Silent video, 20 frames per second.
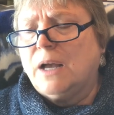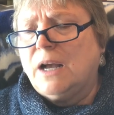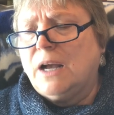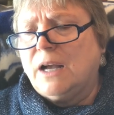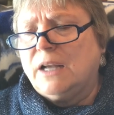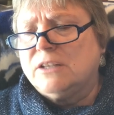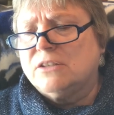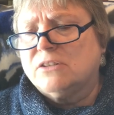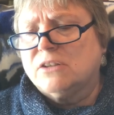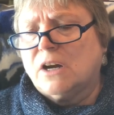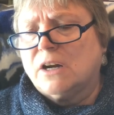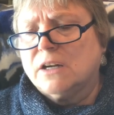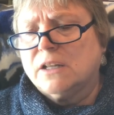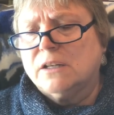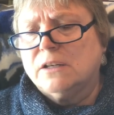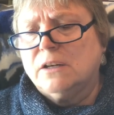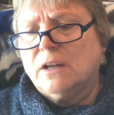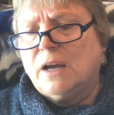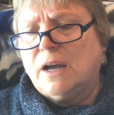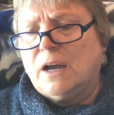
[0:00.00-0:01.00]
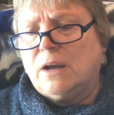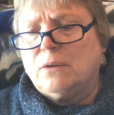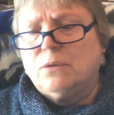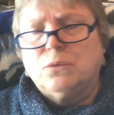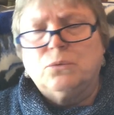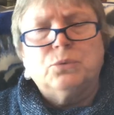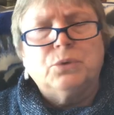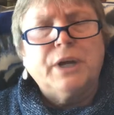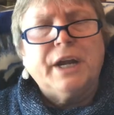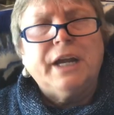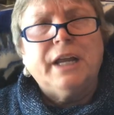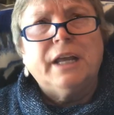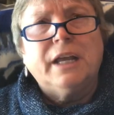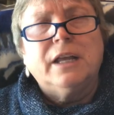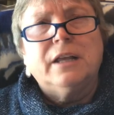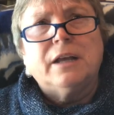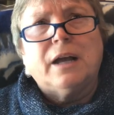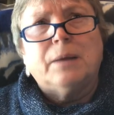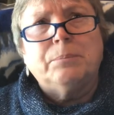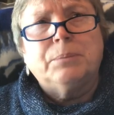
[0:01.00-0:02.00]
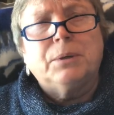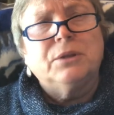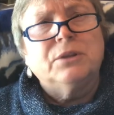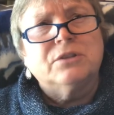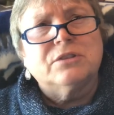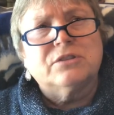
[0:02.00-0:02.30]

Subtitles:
I started reading up on the